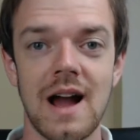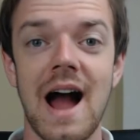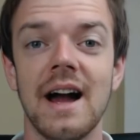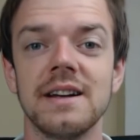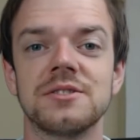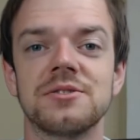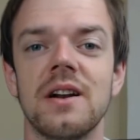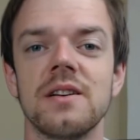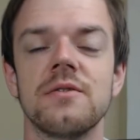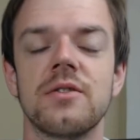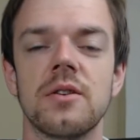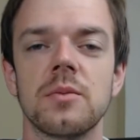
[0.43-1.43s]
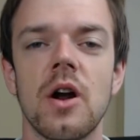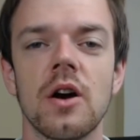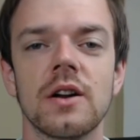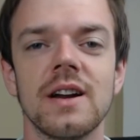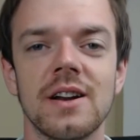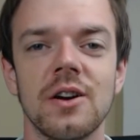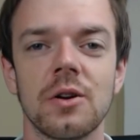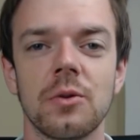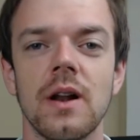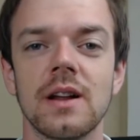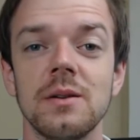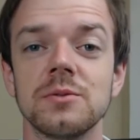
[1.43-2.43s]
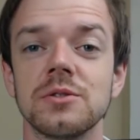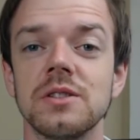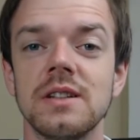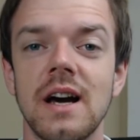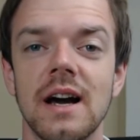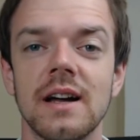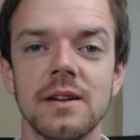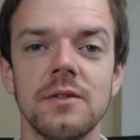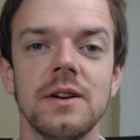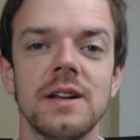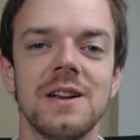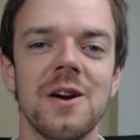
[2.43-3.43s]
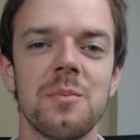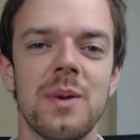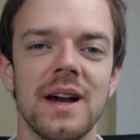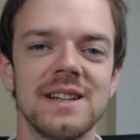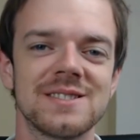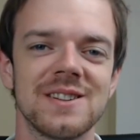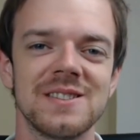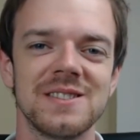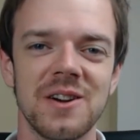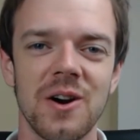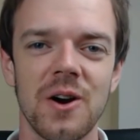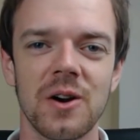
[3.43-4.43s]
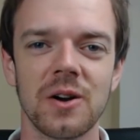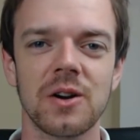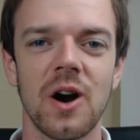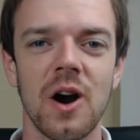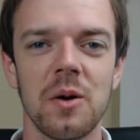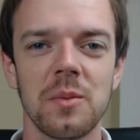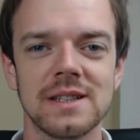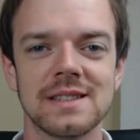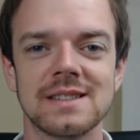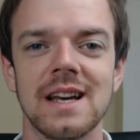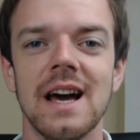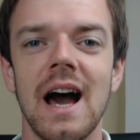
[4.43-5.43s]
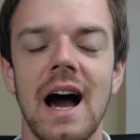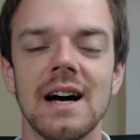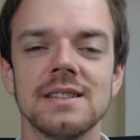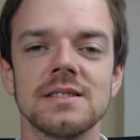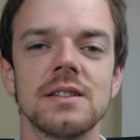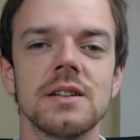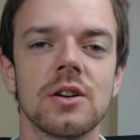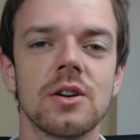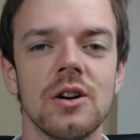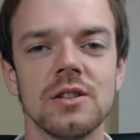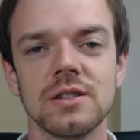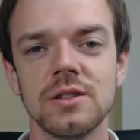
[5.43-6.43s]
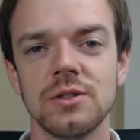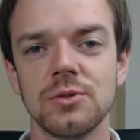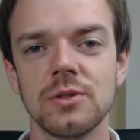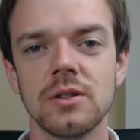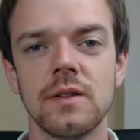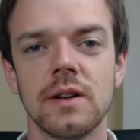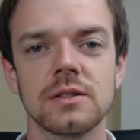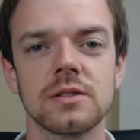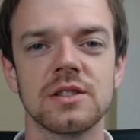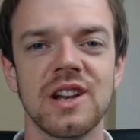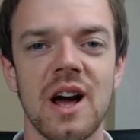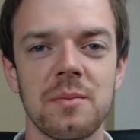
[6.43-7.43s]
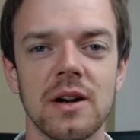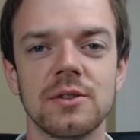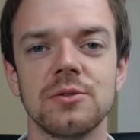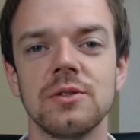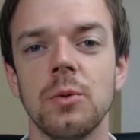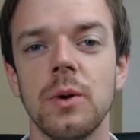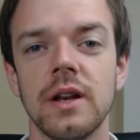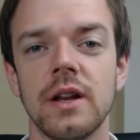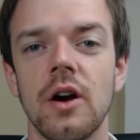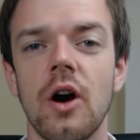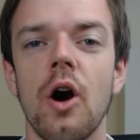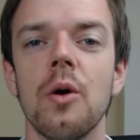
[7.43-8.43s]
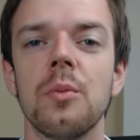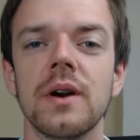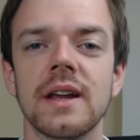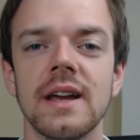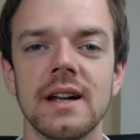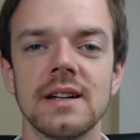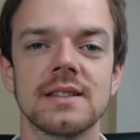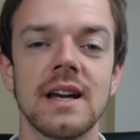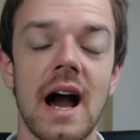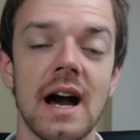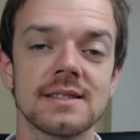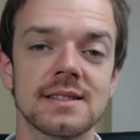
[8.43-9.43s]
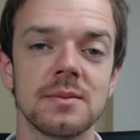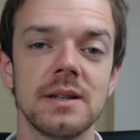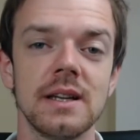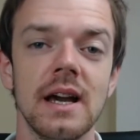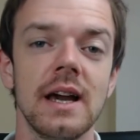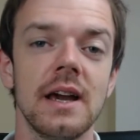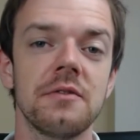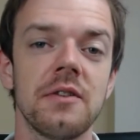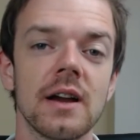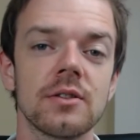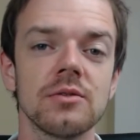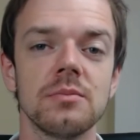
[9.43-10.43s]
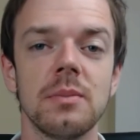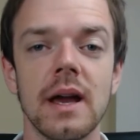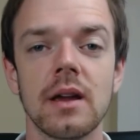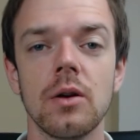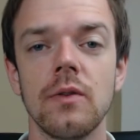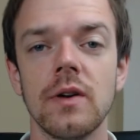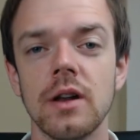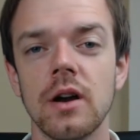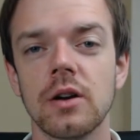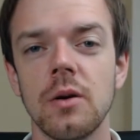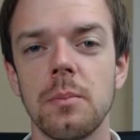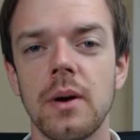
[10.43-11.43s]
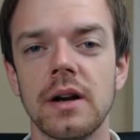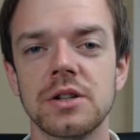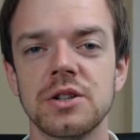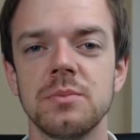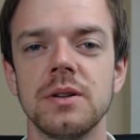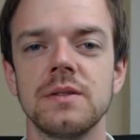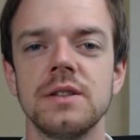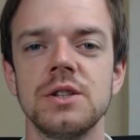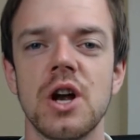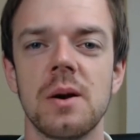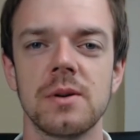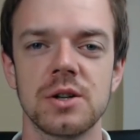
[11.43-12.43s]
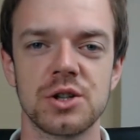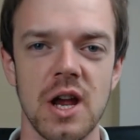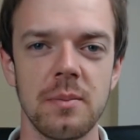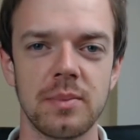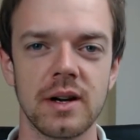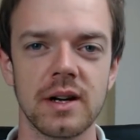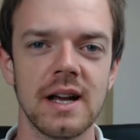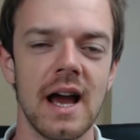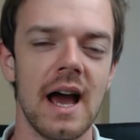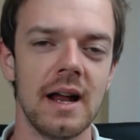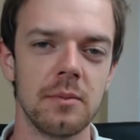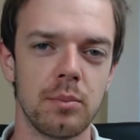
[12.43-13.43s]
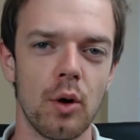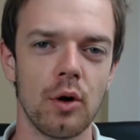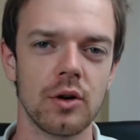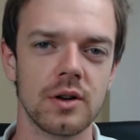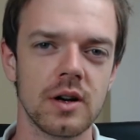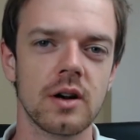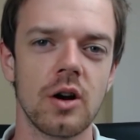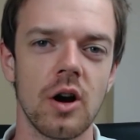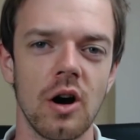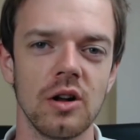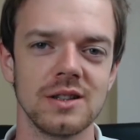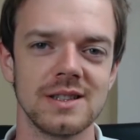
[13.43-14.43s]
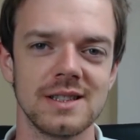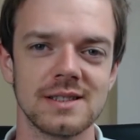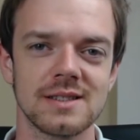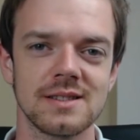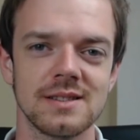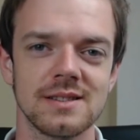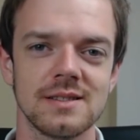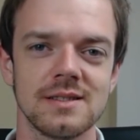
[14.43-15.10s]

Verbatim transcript: Hi, it's Radium from Rockadog. Welcome to another video based on your comments. Under the Golden Doodle versus Labradoodle video, Aubrey Kelsey asked me if I could make a video comparison between German Shepherd and Border Collies.